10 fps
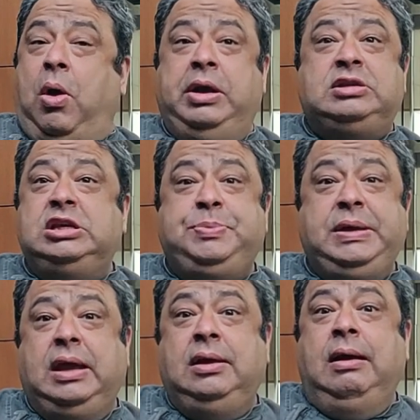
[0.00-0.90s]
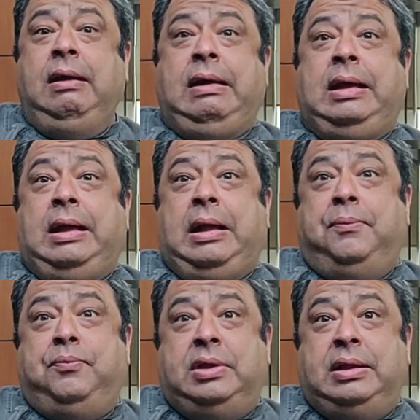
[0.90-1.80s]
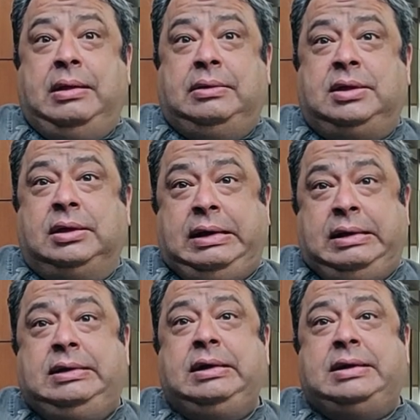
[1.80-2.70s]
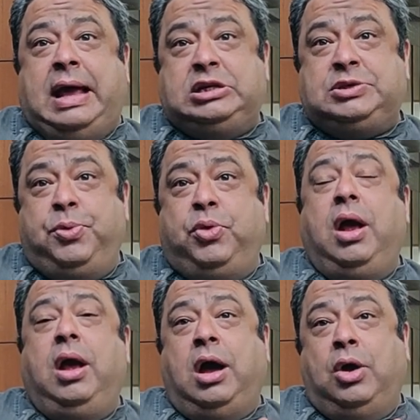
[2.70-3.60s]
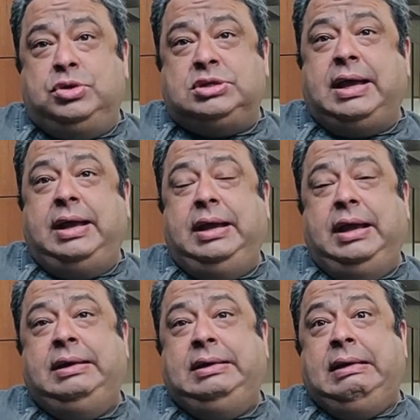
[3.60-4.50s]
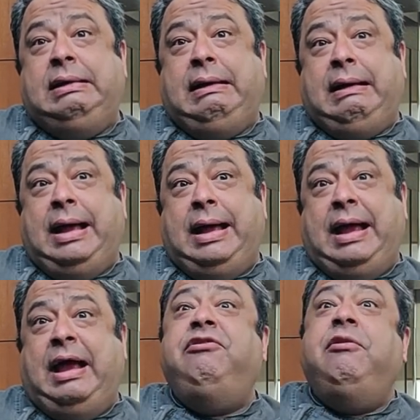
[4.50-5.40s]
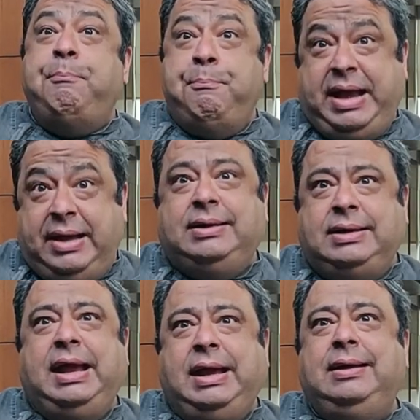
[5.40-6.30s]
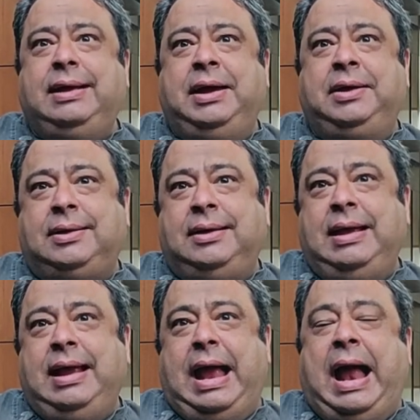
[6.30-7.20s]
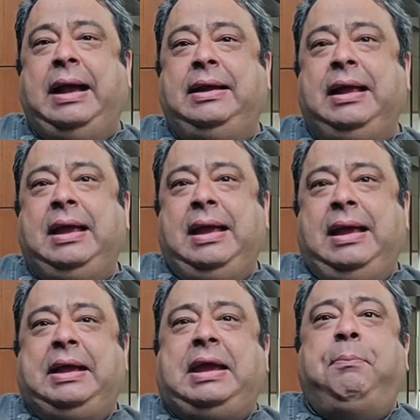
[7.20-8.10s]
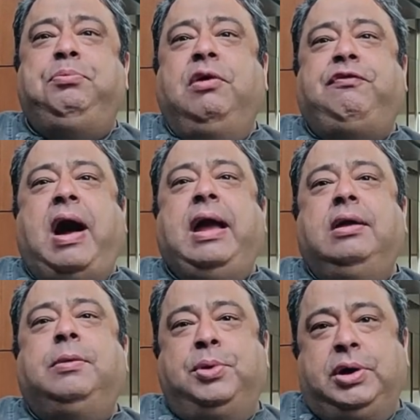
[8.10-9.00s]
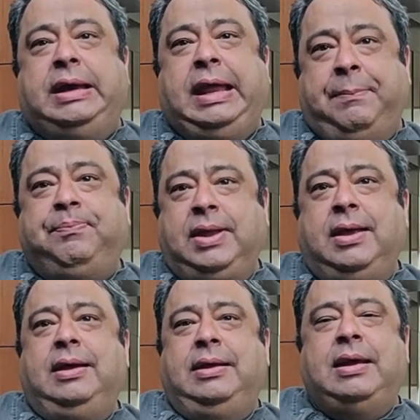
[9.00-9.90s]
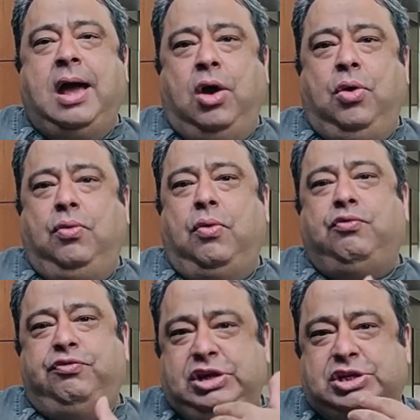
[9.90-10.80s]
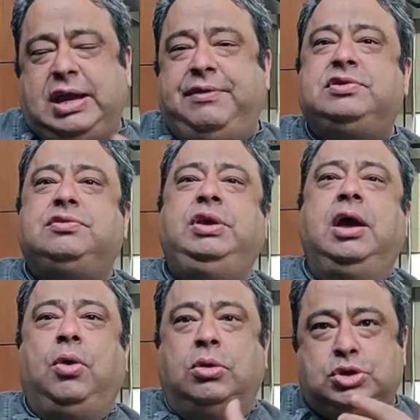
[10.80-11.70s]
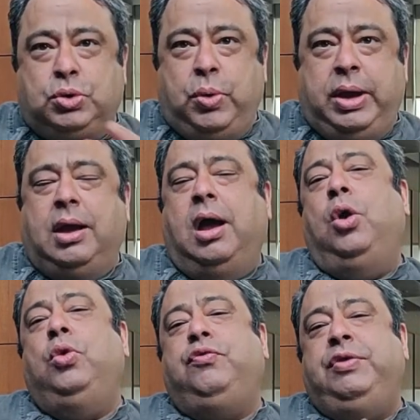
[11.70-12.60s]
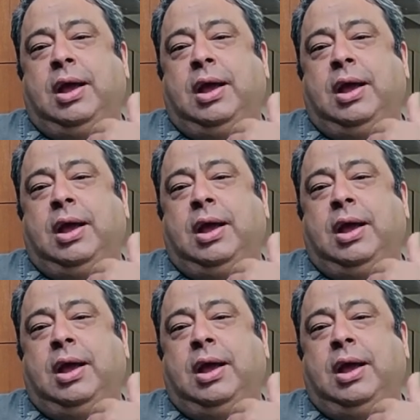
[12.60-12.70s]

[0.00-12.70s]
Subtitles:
honestly speaking, the Indian diaspora outside India have maintained it and kept the fire burning. Now, we chefs, we are also going out,